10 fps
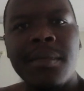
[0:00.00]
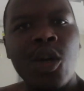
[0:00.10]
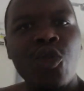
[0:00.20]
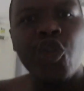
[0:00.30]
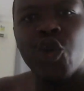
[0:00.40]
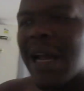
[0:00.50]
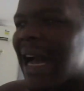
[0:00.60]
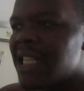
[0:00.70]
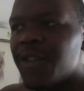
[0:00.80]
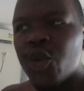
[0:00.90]
meal for you
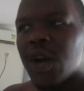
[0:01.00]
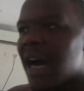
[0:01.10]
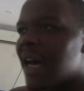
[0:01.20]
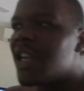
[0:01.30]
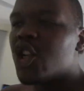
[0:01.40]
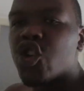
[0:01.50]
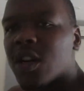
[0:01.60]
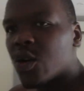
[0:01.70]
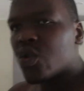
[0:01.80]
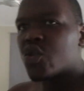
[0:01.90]
guys if you're cutting, you're
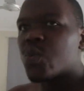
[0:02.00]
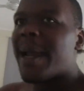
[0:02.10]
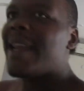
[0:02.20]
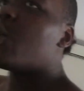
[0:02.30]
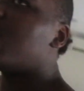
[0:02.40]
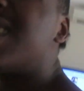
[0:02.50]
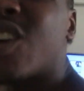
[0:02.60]
trying to lose weight or just